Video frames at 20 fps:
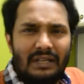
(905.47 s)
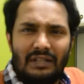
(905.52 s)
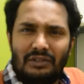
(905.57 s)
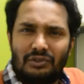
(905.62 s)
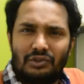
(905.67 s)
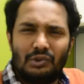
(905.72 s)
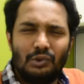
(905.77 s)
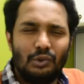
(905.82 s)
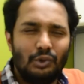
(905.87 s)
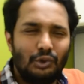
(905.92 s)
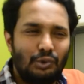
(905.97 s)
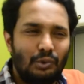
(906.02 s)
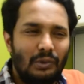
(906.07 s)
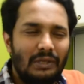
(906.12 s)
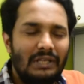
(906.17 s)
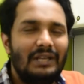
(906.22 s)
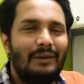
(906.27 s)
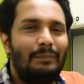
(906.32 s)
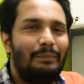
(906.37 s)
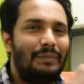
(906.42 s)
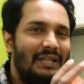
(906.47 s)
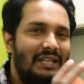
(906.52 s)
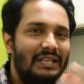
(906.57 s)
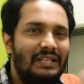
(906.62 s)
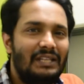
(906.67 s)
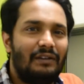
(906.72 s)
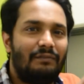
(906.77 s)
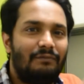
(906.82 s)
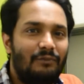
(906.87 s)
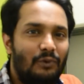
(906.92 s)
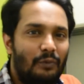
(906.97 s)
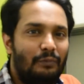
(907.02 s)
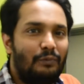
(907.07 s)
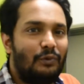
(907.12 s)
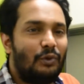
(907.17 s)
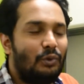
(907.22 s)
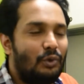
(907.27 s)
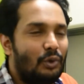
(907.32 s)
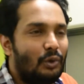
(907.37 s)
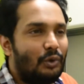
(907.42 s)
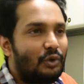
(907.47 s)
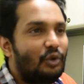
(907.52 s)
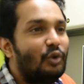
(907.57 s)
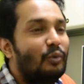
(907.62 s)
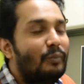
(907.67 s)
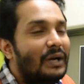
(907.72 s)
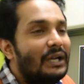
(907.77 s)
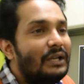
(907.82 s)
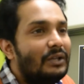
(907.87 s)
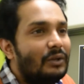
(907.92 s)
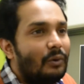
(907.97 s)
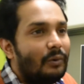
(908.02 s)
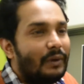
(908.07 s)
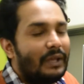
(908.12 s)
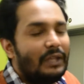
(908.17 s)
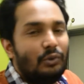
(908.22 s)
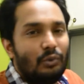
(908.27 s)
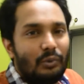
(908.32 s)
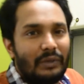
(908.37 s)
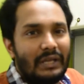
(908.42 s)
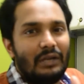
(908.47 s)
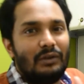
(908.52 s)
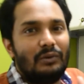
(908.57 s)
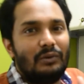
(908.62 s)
it's usually a PDF document. Okay, you can